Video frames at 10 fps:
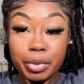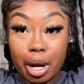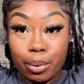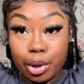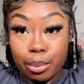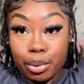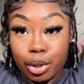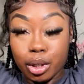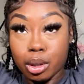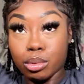Can't really
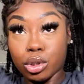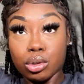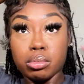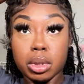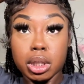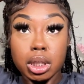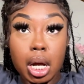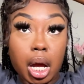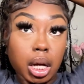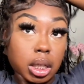pull it up too much, y'all,